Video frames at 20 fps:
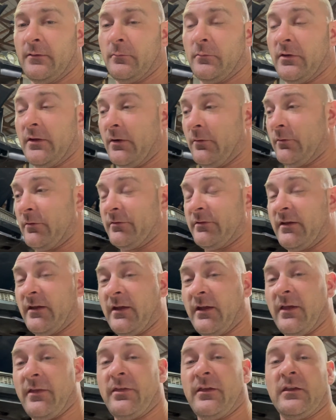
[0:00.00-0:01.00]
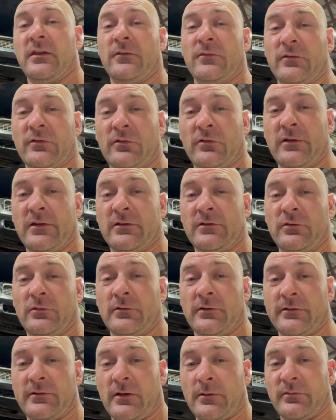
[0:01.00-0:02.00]
But I want to say thank you for joining into
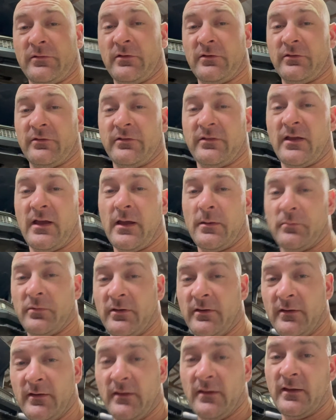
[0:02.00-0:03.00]
another episode of The Shop.